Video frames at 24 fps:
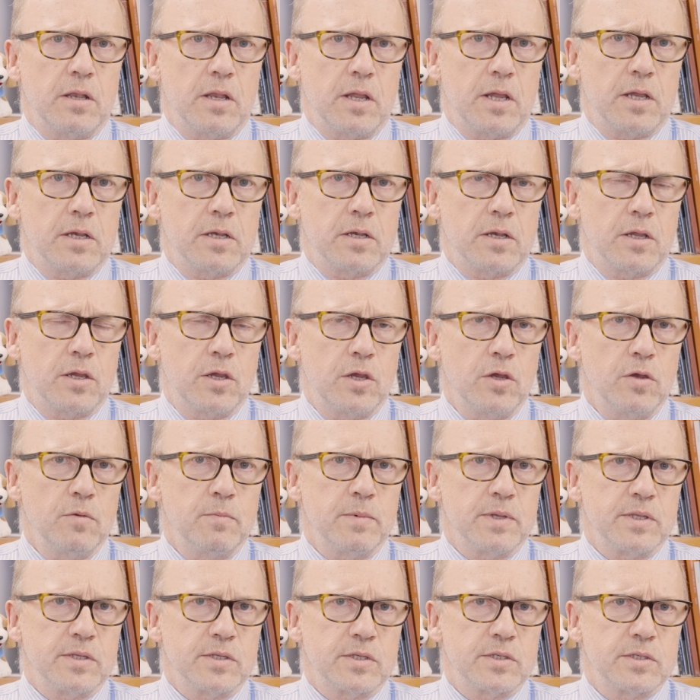in
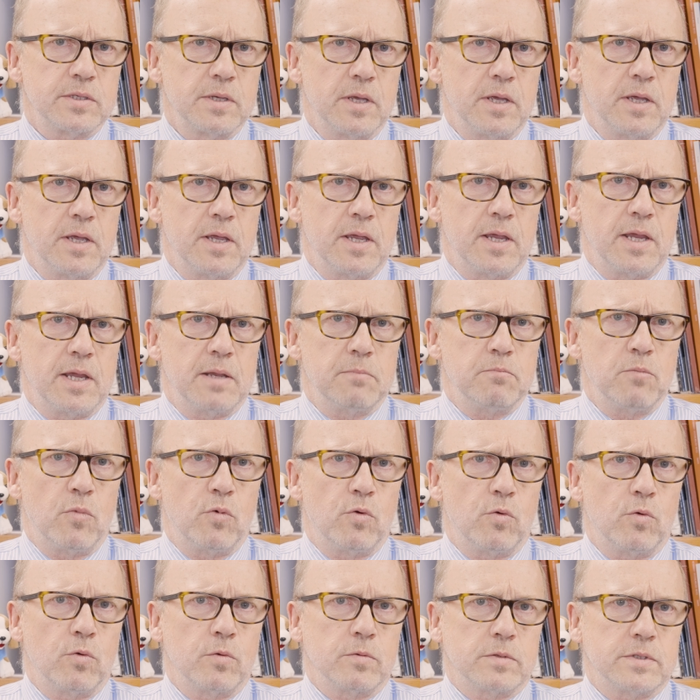humans in
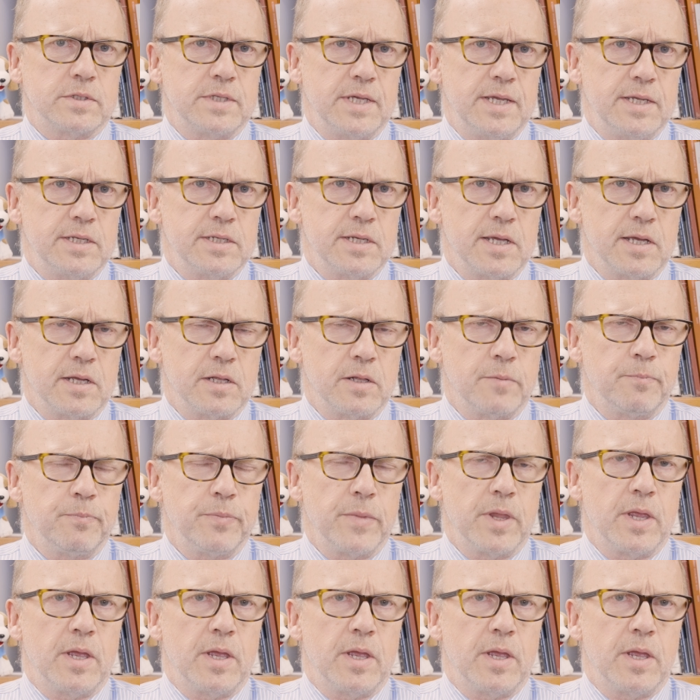more detail.